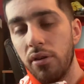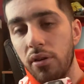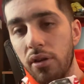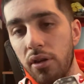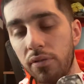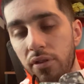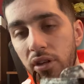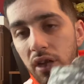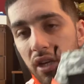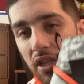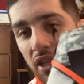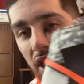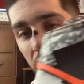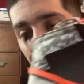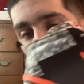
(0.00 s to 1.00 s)
If you guys
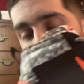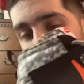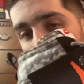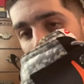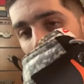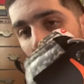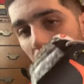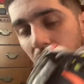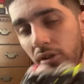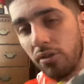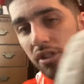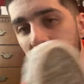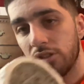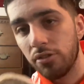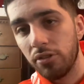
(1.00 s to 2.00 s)
haven't, you can follow me on
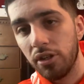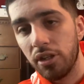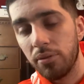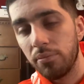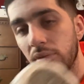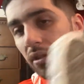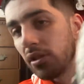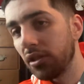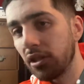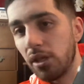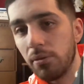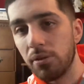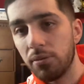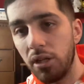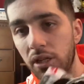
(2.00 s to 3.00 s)
Instagram,
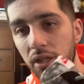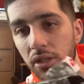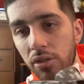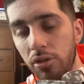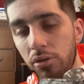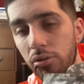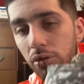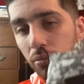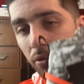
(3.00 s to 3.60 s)
same as my YouTube